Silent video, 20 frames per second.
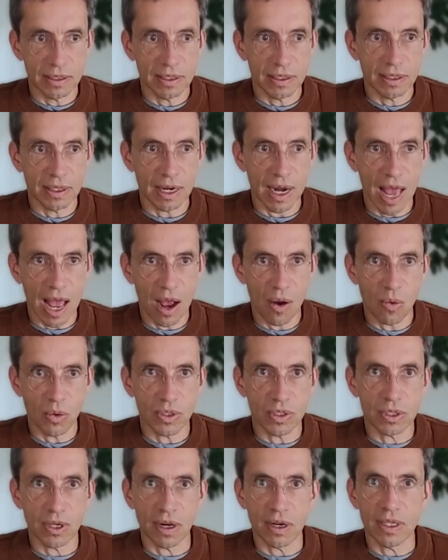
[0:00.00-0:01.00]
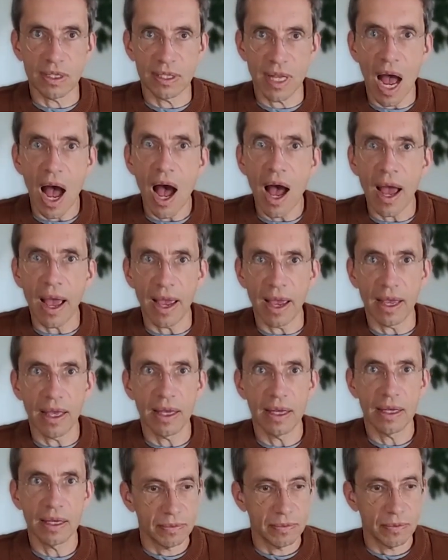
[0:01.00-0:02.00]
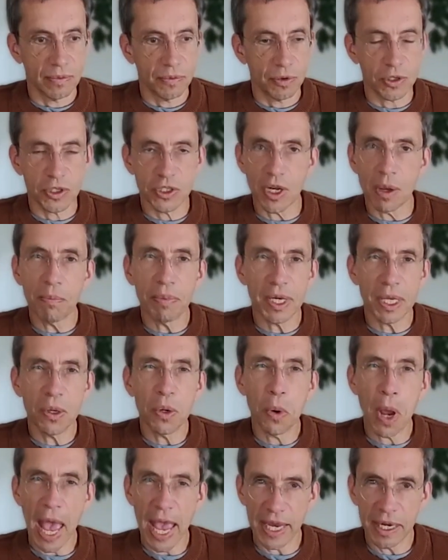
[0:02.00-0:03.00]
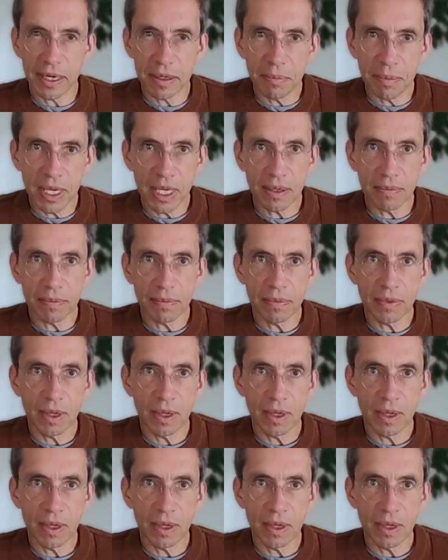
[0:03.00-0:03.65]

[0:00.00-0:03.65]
that i was going to die for somebody who hated me